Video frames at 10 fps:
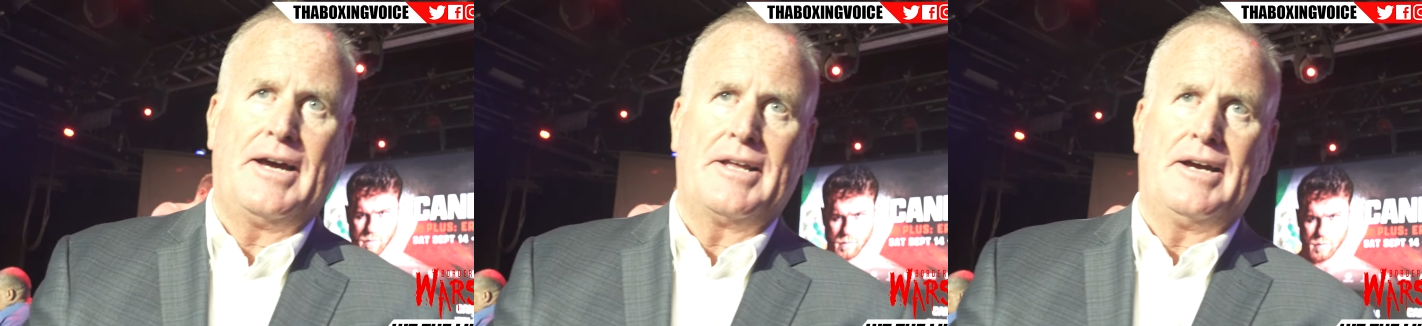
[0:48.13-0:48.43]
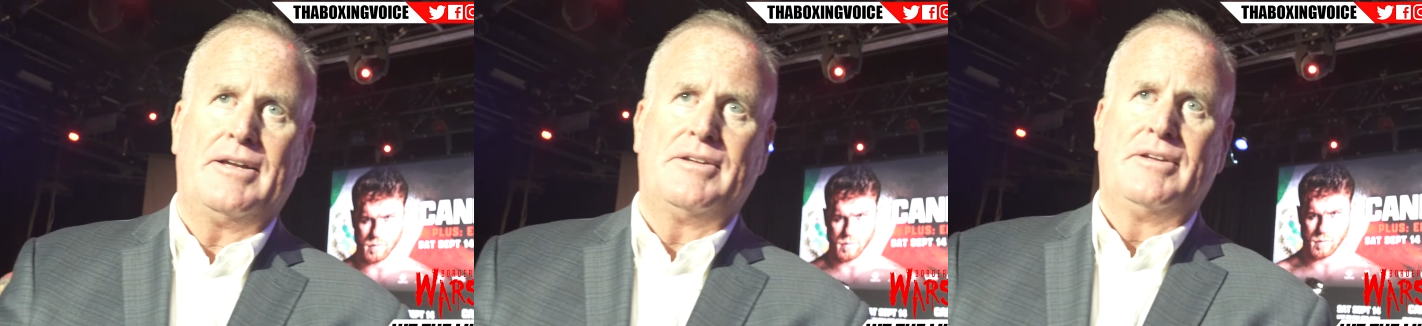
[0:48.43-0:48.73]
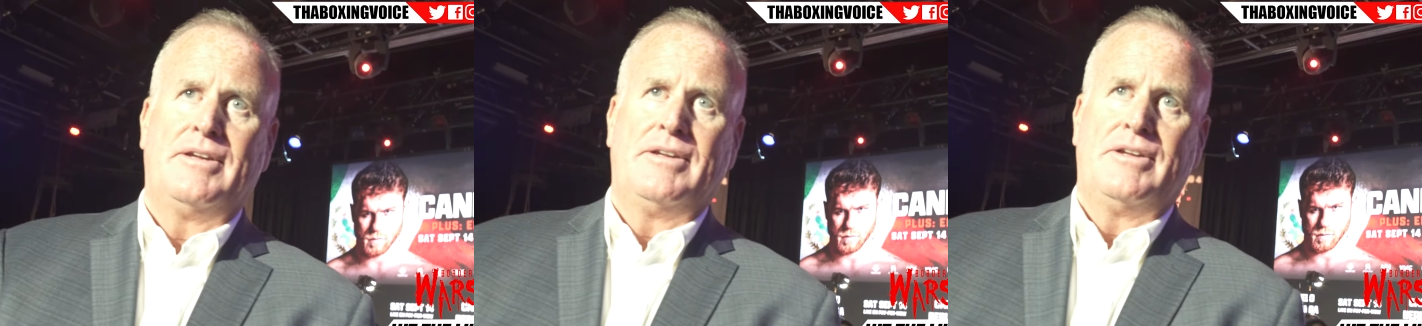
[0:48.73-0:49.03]
Speaker 1: got uh,
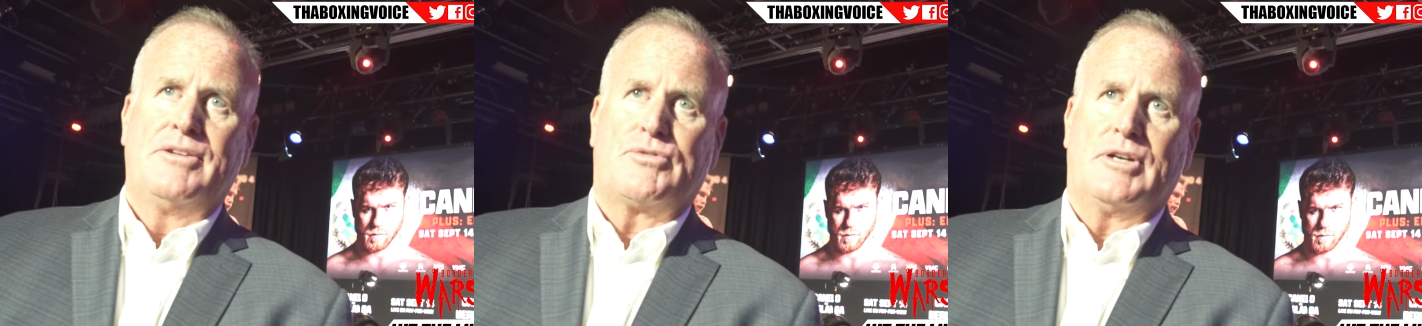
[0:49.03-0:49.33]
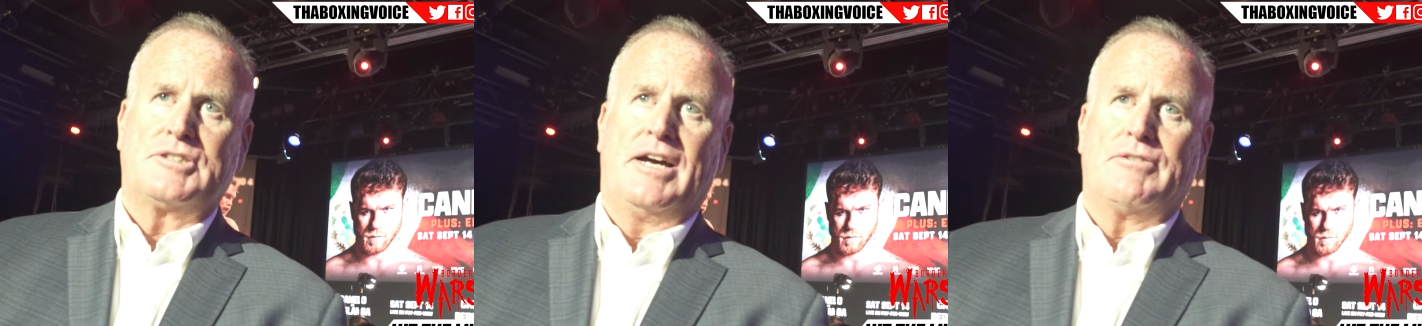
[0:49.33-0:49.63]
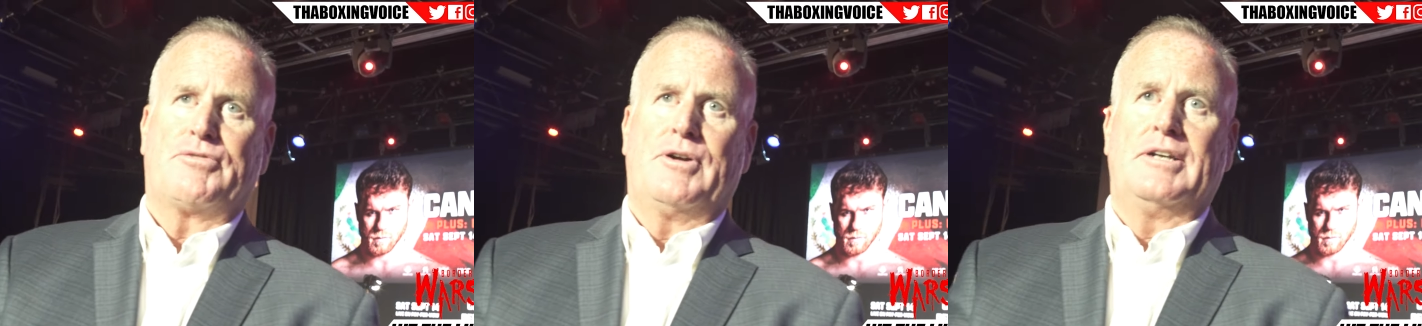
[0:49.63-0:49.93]
thrust out
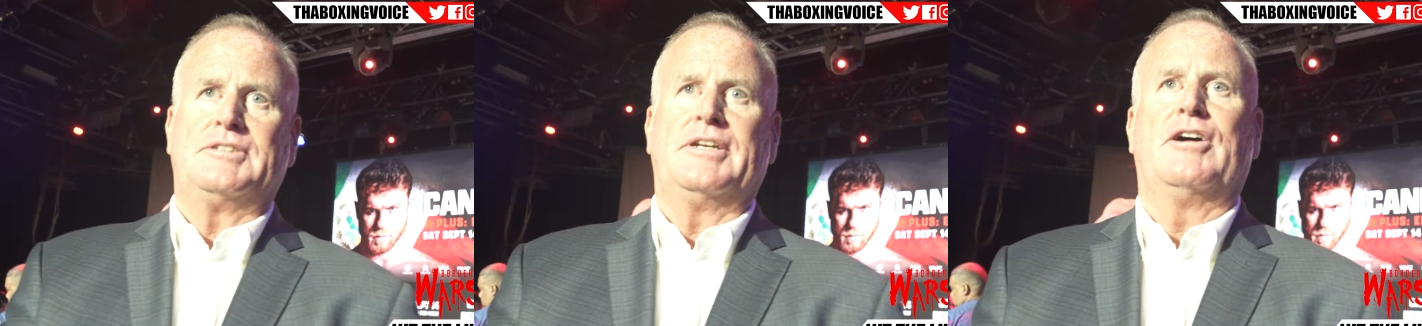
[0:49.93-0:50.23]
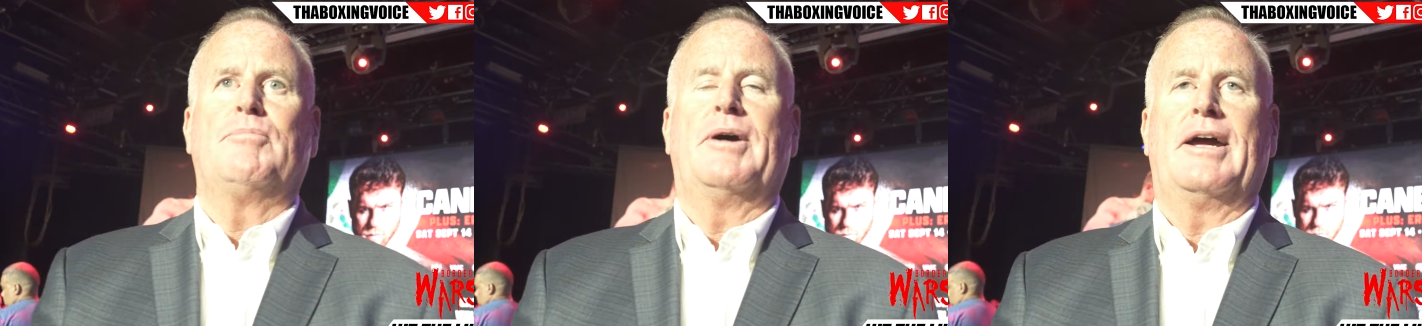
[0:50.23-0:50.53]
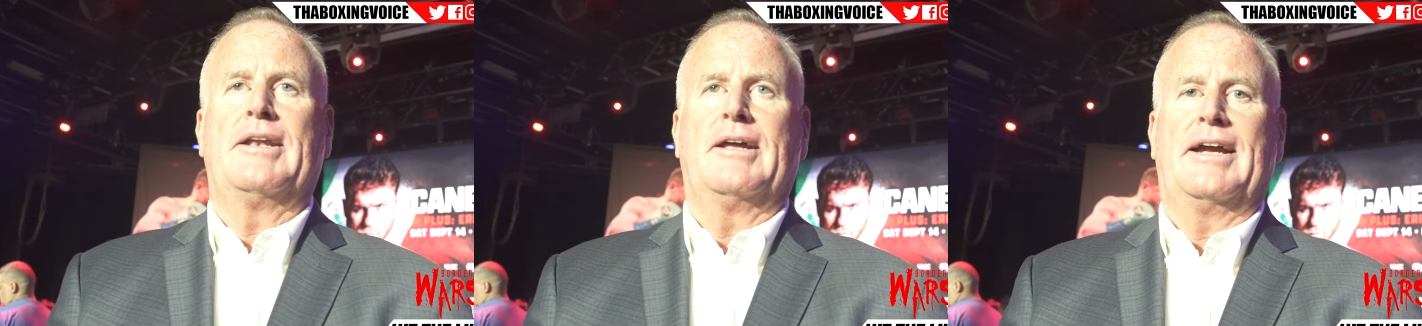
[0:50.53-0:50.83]
in front. You know, but
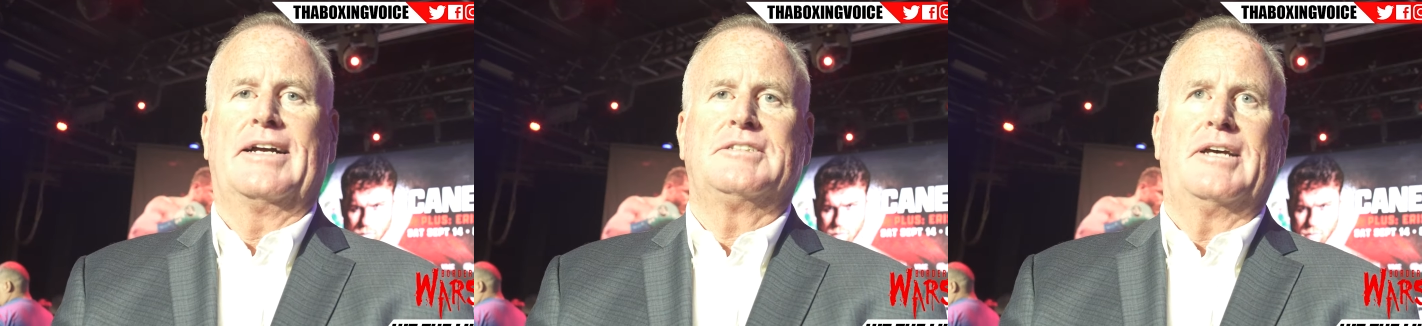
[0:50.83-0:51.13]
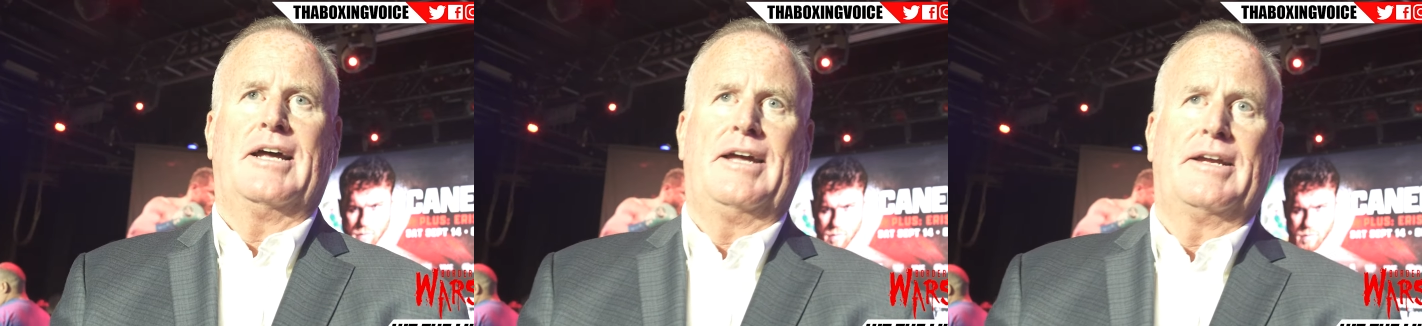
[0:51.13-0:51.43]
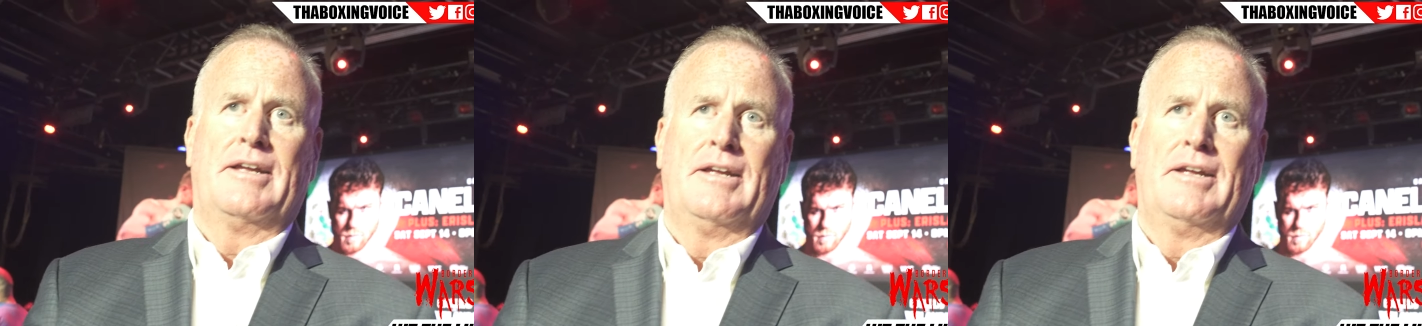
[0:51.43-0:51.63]
I, like I said, I like